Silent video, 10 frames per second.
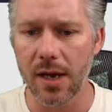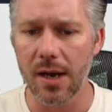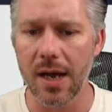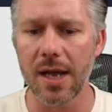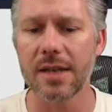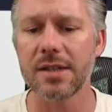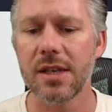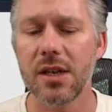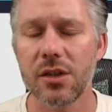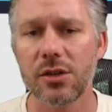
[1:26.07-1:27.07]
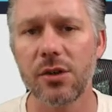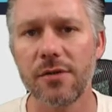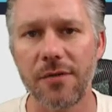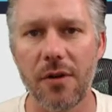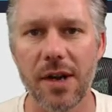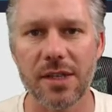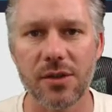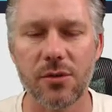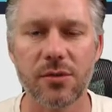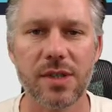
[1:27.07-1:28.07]
and 2 Forex
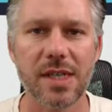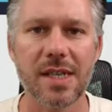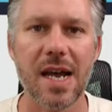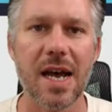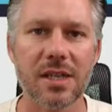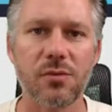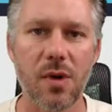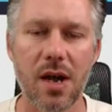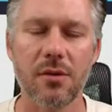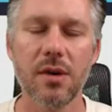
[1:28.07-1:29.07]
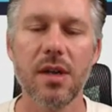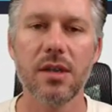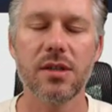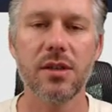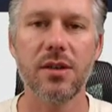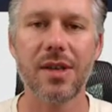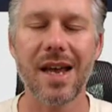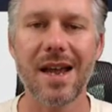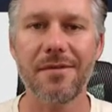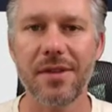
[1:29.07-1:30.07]
courses as well. So you
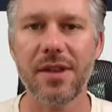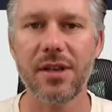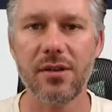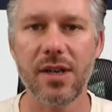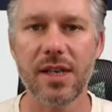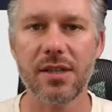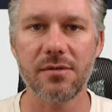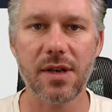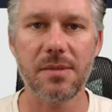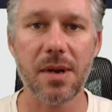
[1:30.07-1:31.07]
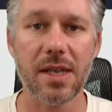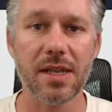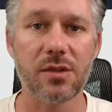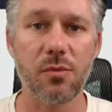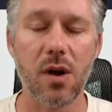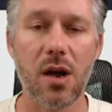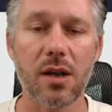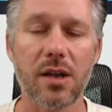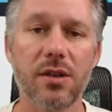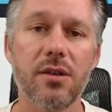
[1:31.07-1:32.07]
get everything you need to really make this
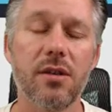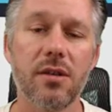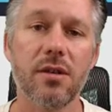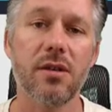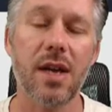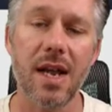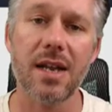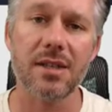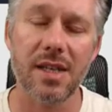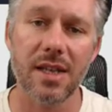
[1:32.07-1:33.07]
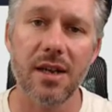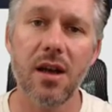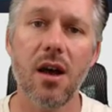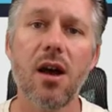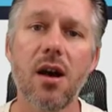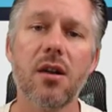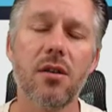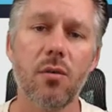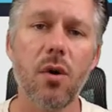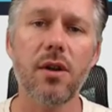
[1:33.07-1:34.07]
work, and you actually
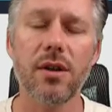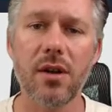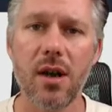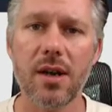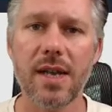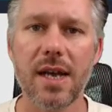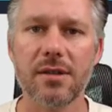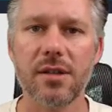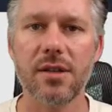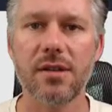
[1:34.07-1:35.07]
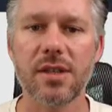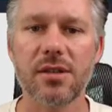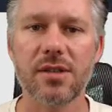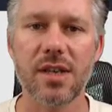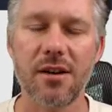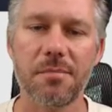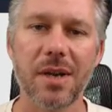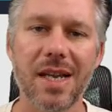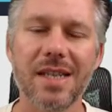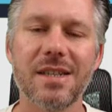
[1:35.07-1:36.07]
earn while you're learning how to do this yourself.
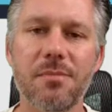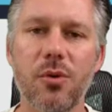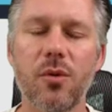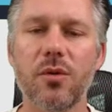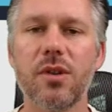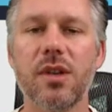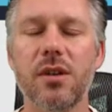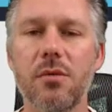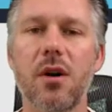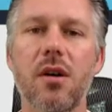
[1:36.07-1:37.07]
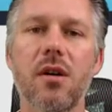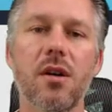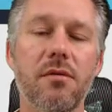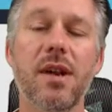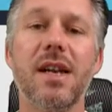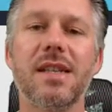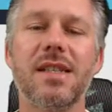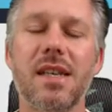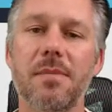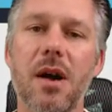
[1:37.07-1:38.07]
But it is important that you are
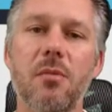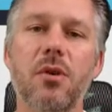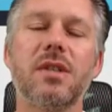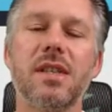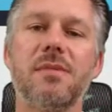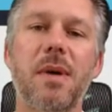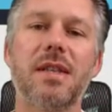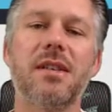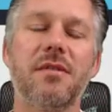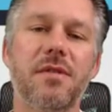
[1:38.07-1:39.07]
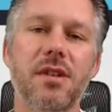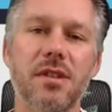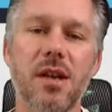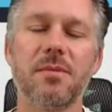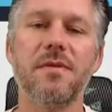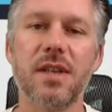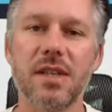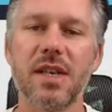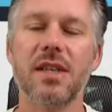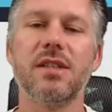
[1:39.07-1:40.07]
realistic about what's expected of you in terms of
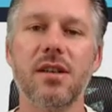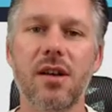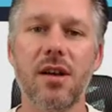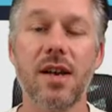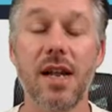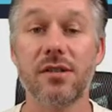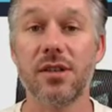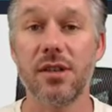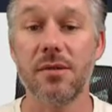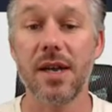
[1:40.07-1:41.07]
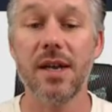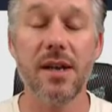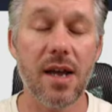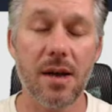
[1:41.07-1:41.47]
education, learning how to do it,